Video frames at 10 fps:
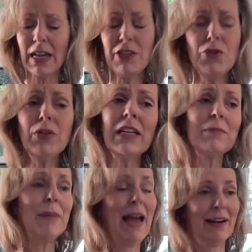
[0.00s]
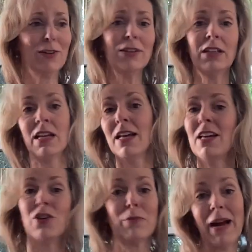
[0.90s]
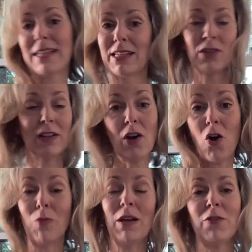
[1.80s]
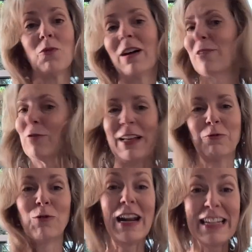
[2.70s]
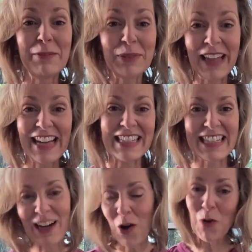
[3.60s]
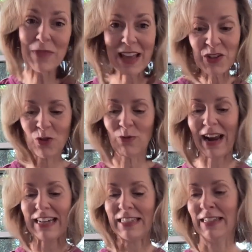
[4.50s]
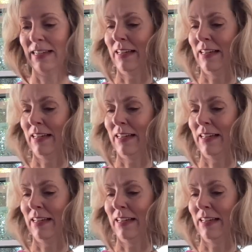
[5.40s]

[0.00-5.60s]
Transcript: And you can pedal your bicycle at home. If you want to like run in place at home, that's great.